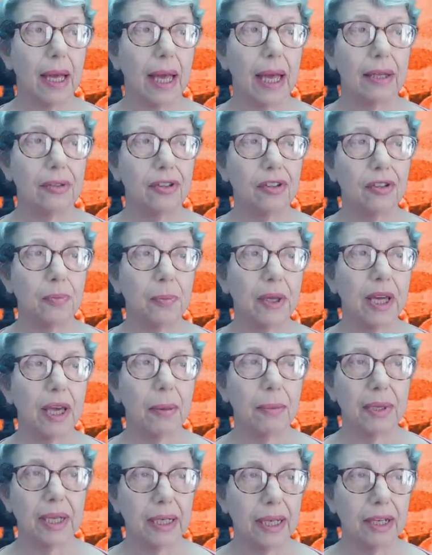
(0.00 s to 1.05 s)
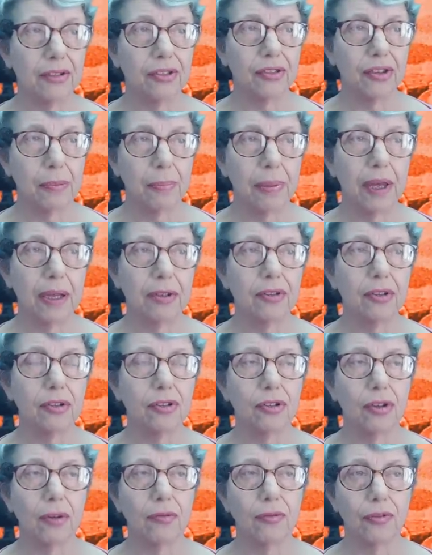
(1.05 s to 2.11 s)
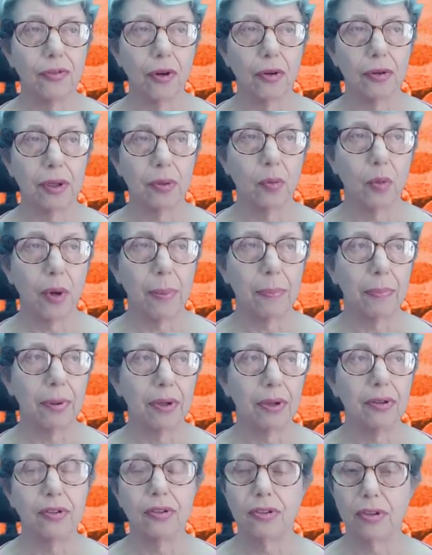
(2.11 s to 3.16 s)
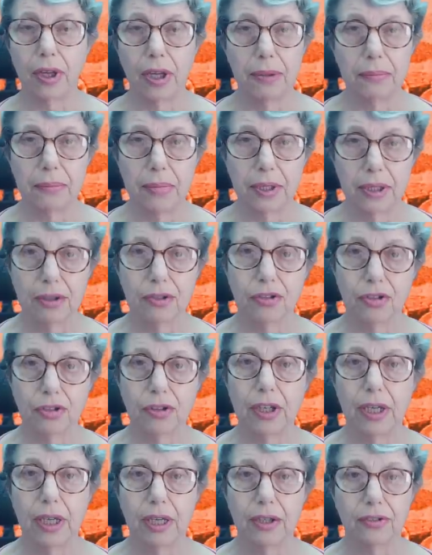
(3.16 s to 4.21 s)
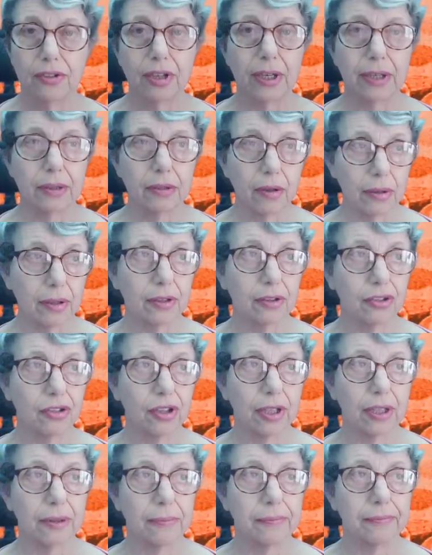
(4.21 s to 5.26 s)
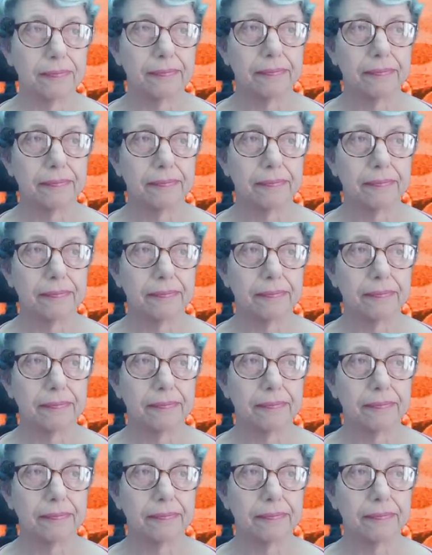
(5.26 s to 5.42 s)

And it's becoming less dependent on foreign weapons and military technology.